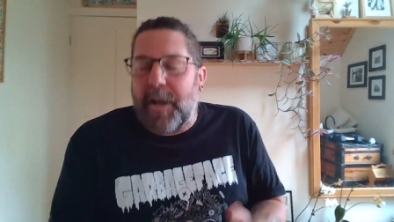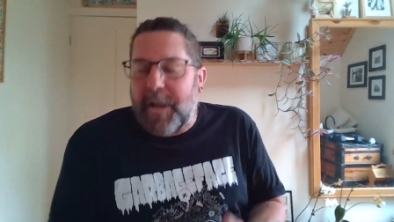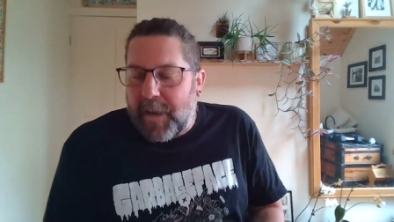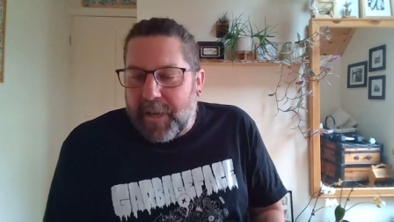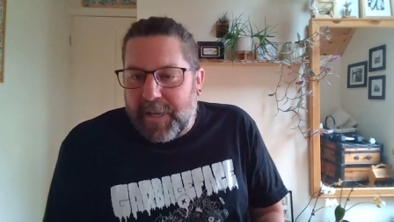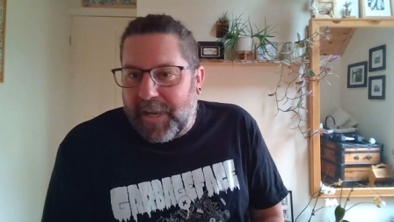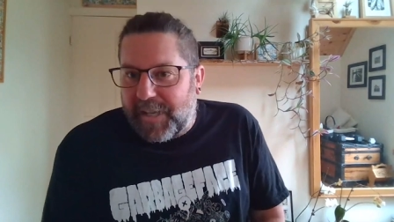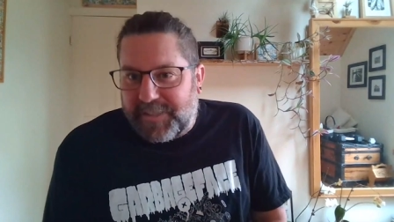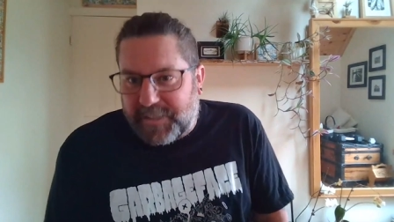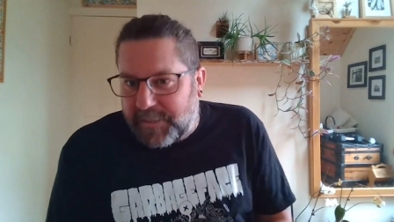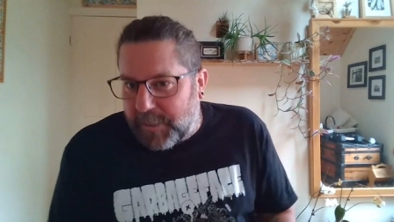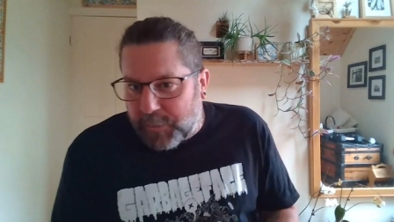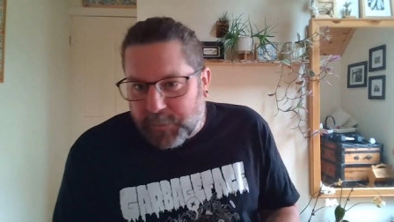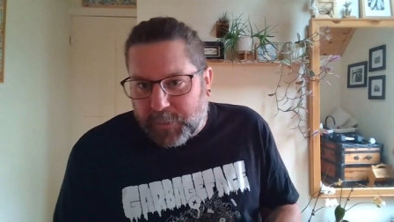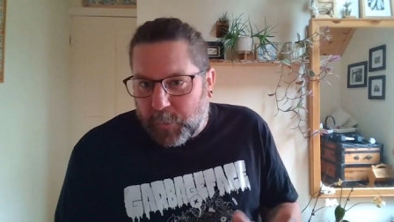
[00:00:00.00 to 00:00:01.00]
I, I
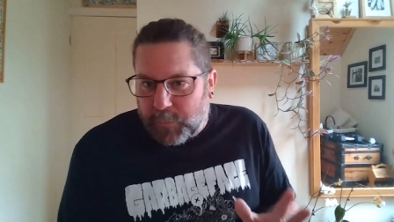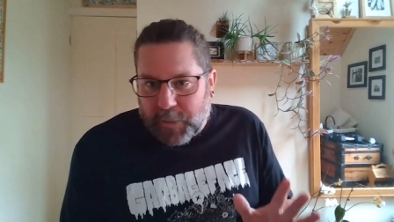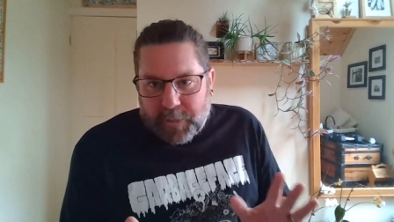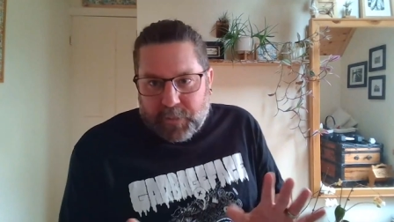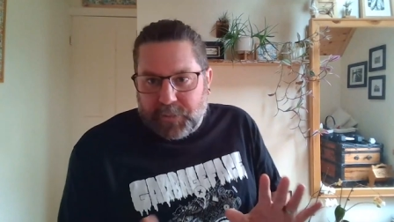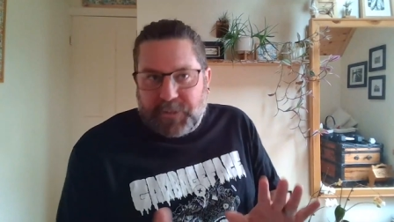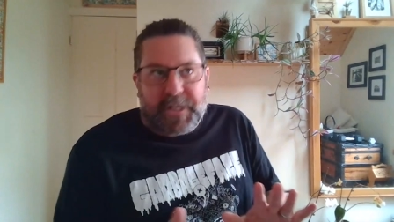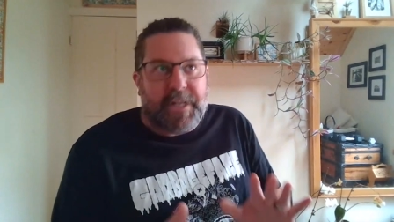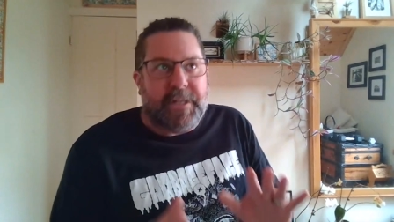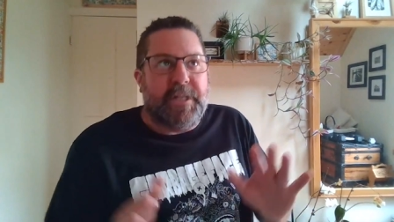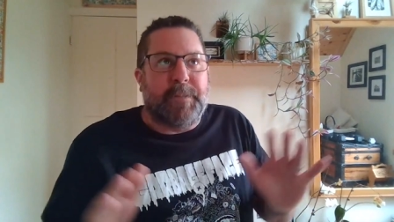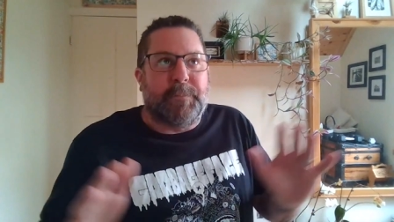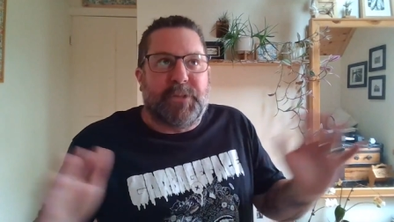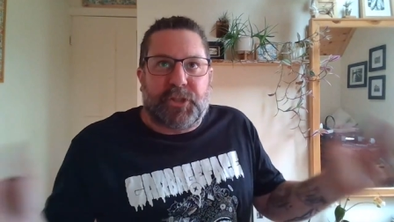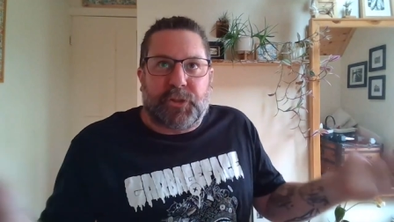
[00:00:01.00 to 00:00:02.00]
still don't understand the
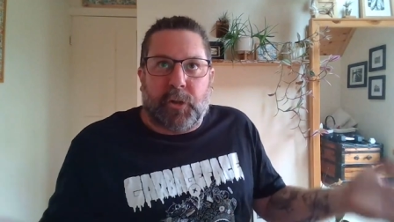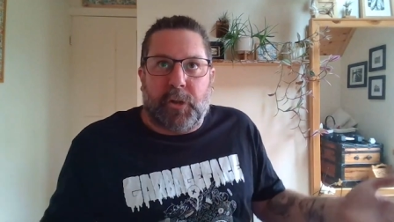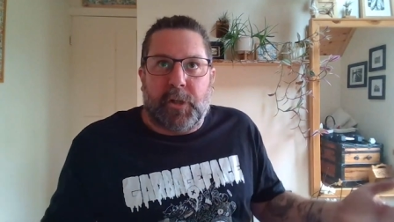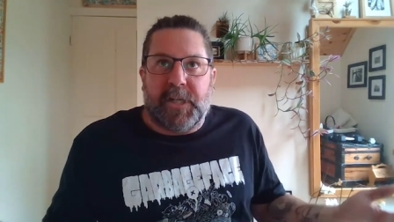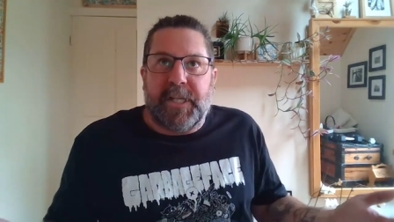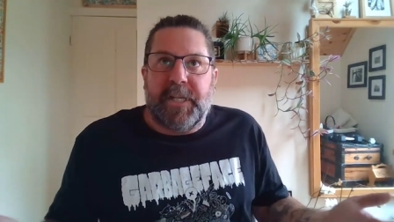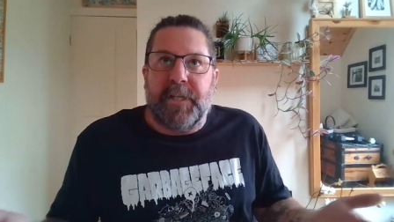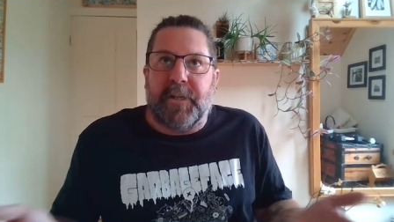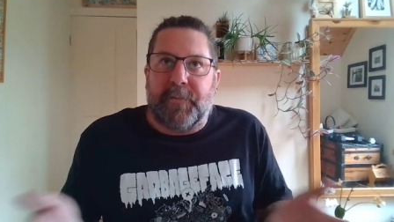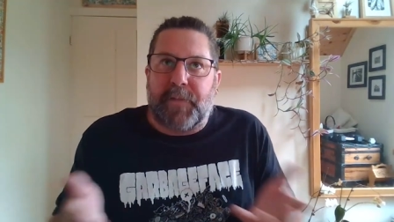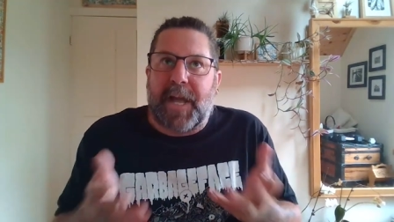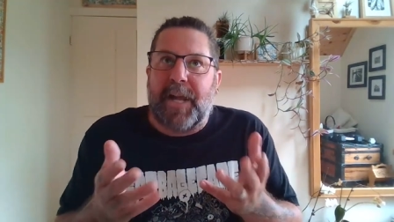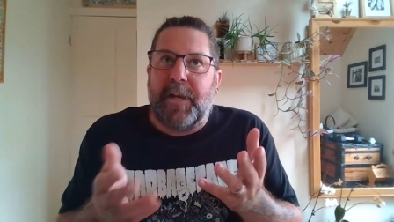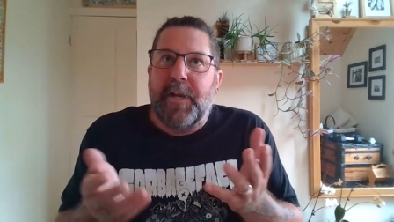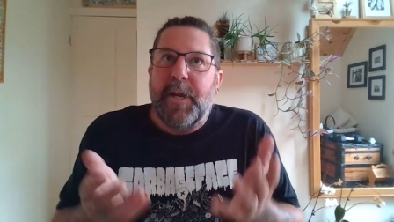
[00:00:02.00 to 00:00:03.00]
absurdity of
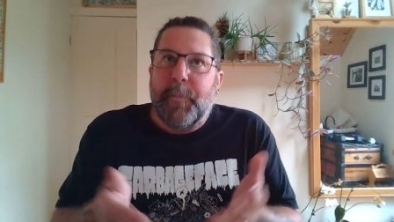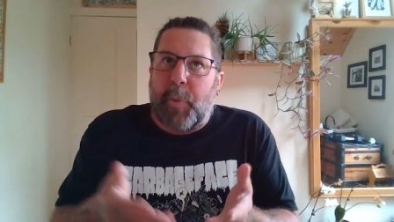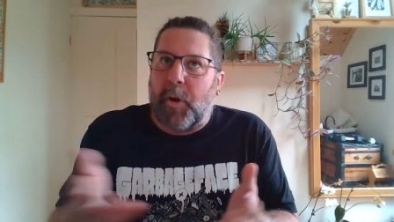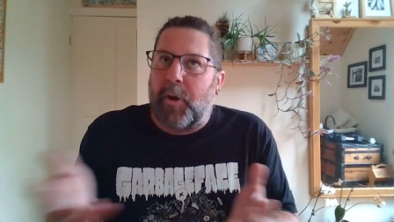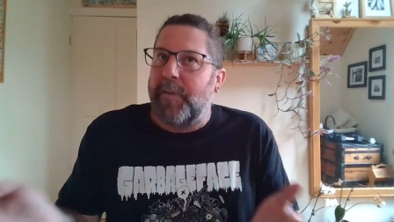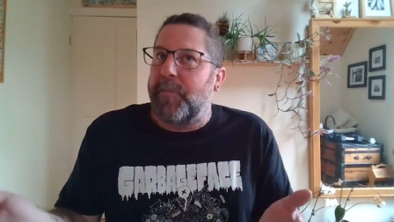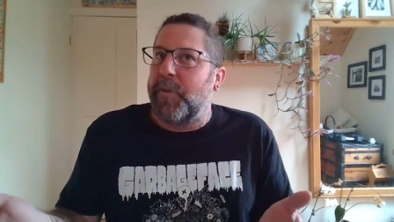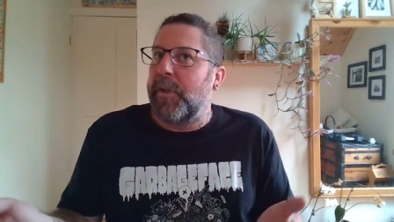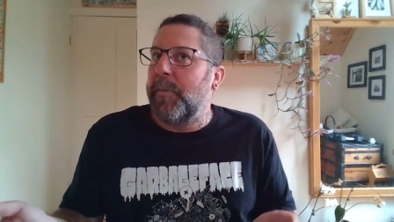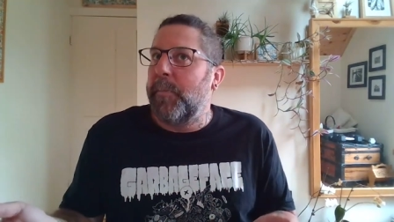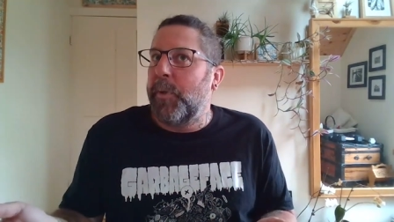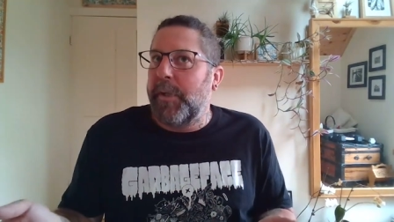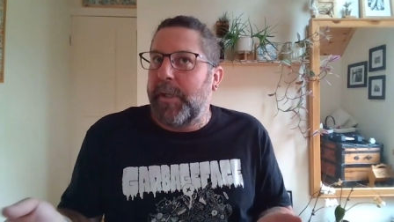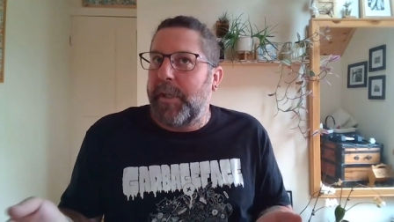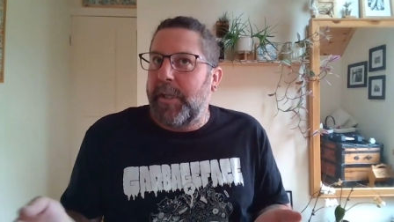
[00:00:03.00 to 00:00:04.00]
that part of the
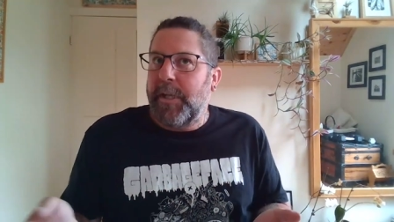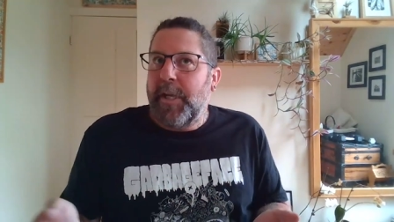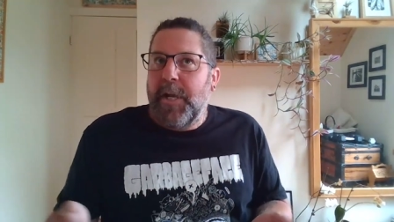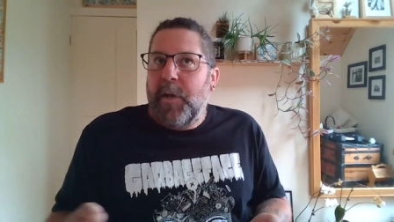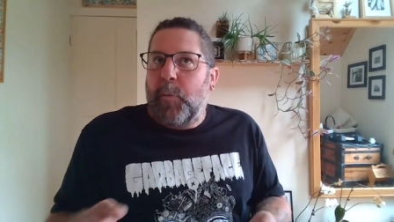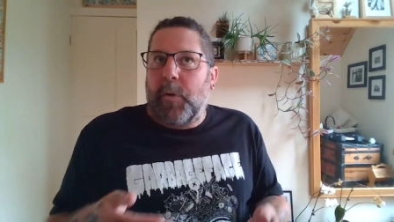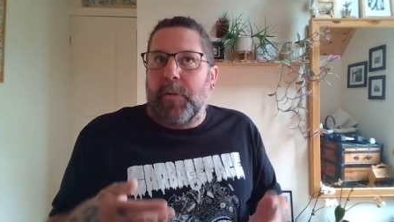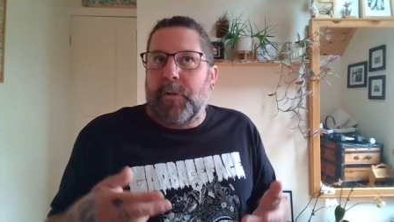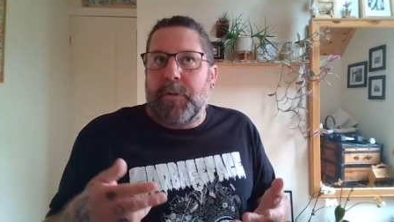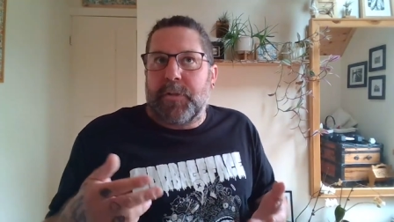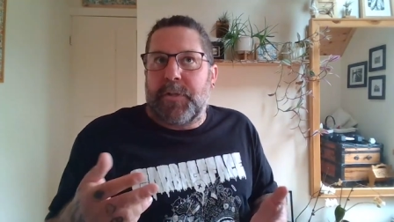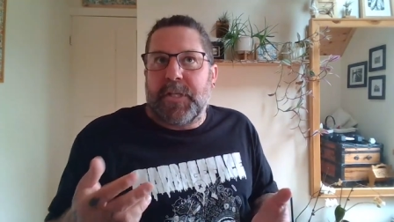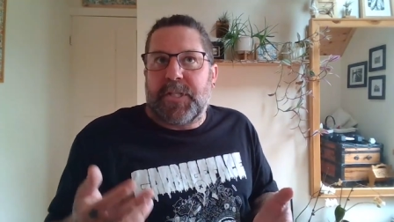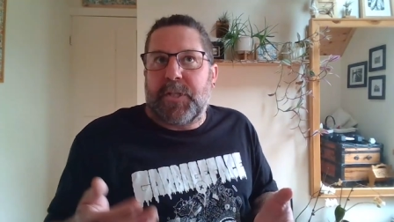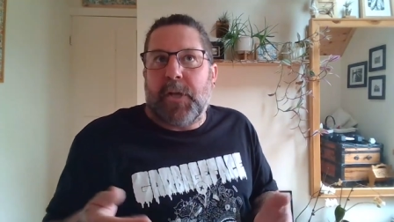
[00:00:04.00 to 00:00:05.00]
community where there's
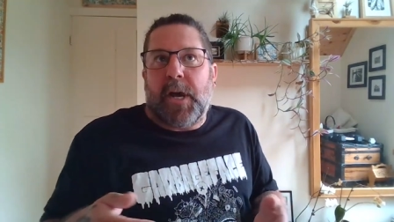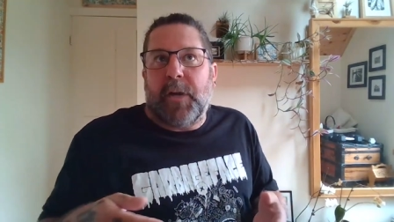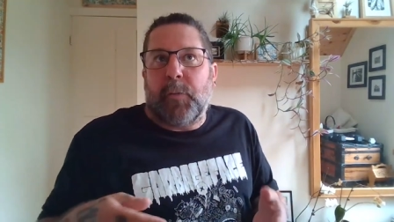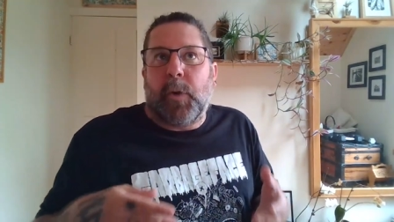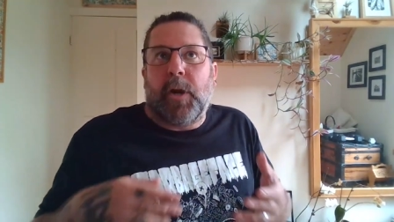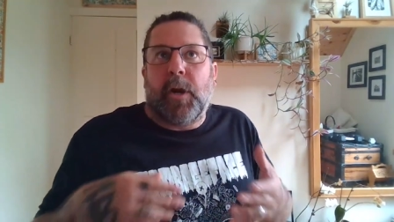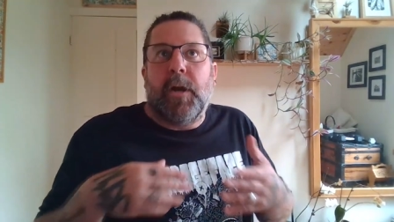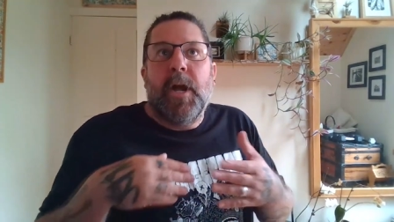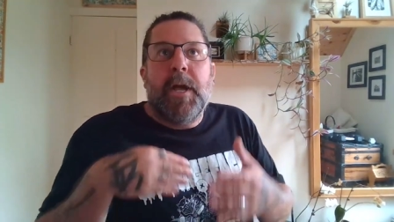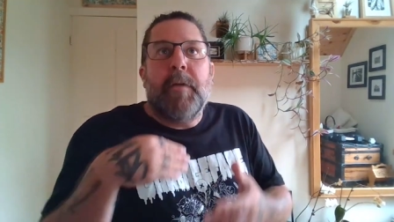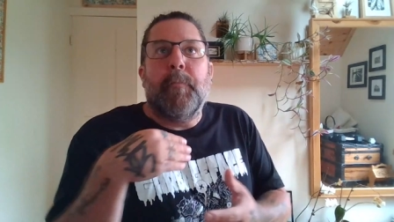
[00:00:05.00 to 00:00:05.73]
this thought where